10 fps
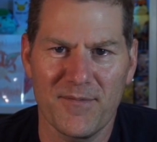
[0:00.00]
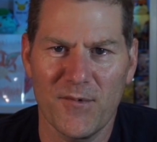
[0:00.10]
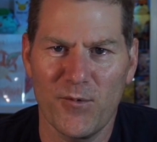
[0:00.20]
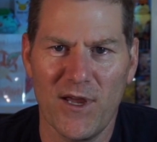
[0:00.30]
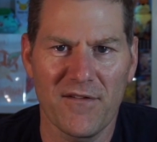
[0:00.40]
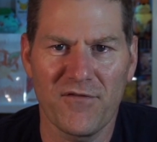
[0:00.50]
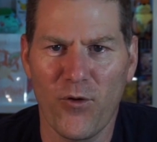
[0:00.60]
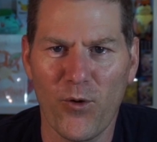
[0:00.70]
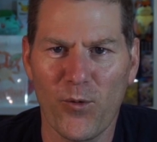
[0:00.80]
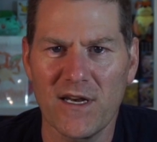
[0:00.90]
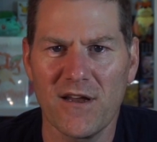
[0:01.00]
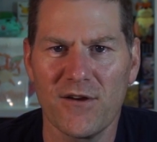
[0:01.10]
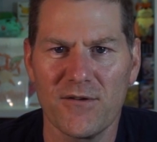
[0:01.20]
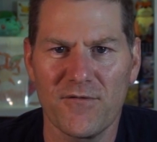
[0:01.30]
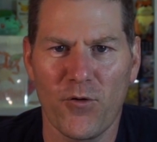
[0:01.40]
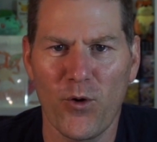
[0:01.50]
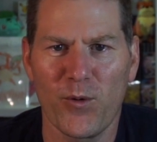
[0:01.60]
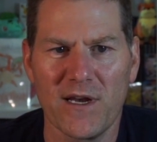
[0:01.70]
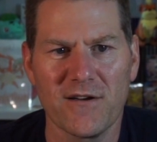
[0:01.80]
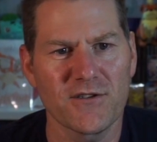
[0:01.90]
We had four
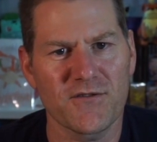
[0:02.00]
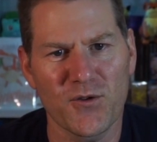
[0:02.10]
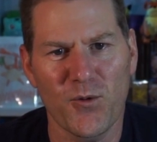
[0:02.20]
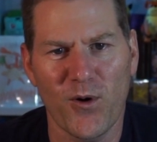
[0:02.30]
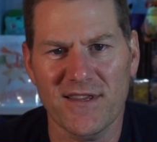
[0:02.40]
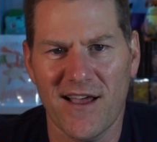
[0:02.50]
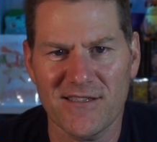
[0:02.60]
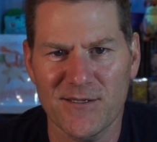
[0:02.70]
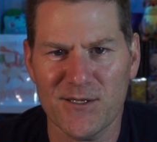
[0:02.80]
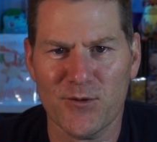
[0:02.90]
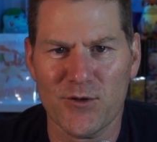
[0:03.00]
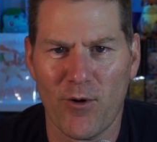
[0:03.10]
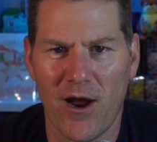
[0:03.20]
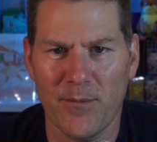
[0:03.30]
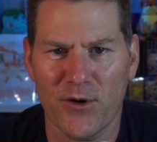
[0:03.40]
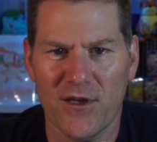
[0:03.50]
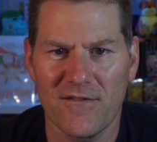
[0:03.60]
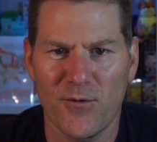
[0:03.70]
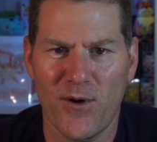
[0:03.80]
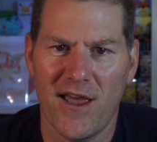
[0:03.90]
winners for the 1,000 subscriber
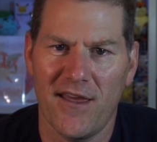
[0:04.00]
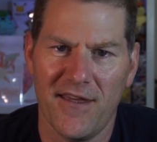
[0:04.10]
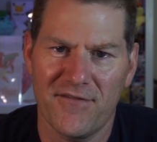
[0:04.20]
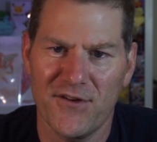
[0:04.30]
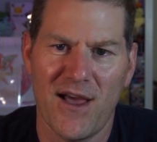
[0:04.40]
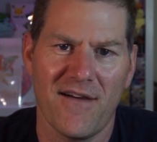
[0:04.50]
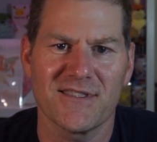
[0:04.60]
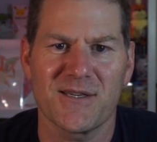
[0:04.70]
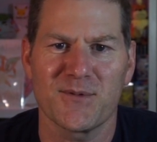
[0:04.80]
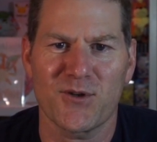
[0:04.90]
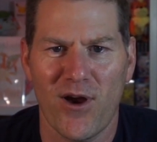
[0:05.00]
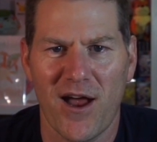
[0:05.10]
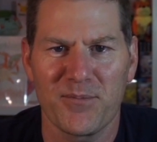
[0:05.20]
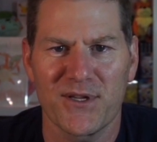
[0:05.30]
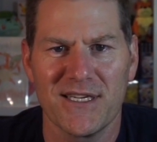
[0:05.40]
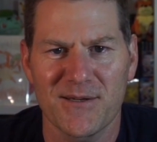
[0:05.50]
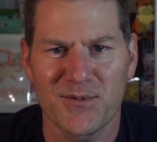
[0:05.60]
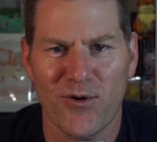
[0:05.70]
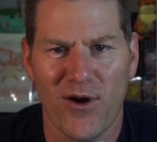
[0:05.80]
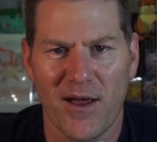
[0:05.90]
giveaway. If you haven't subscribed, please
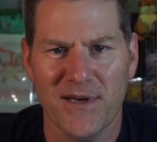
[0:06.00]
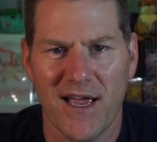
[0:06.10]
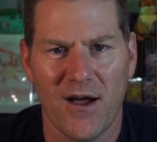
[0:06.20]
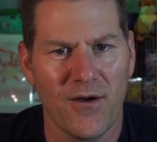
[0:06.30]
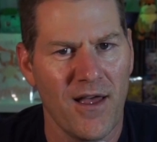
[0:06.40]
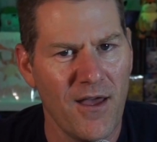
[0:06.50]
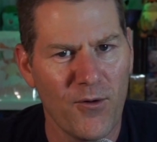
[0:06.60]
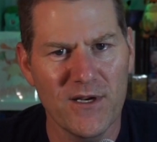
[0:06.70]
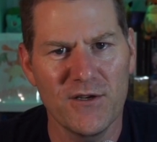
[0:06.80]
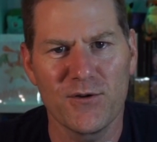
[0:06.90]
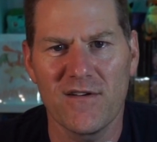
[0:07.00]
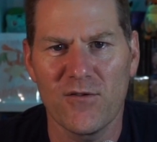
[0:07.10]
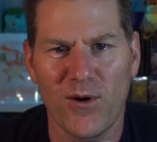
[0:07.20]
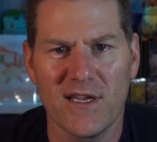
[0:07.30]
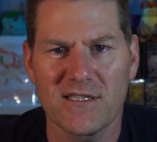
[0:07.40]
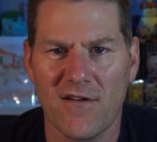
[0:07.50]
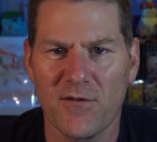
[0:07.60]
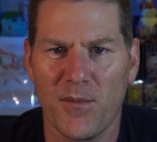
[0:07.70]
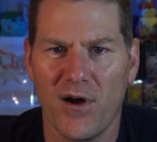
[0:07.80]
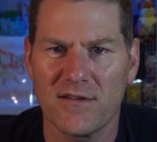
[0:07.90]
subscribe now. We do giveaways every
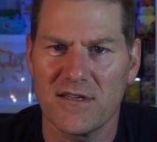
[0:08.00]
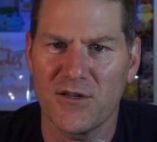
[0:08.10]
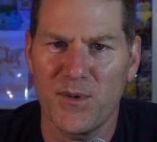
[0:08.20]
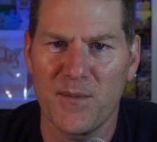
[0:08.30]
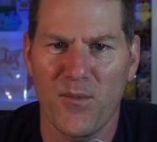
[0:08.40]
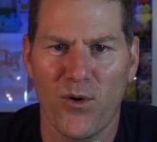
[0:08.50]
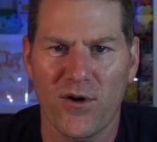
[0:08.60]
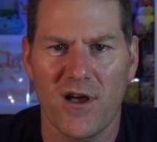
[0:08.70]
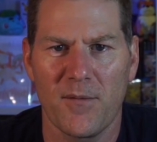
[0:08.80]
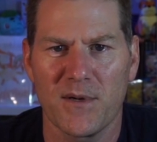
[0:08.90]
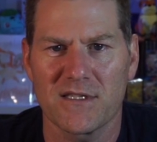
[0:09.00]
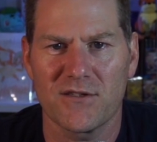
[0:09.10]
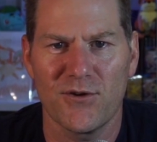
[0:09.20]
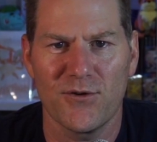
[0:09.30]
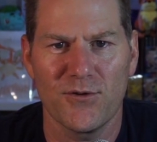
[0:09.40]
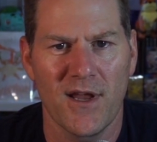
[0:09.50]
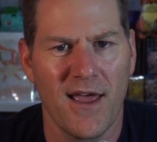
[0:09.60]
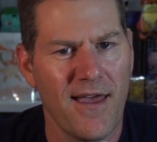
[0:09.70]
month, and there'll be more coming soon.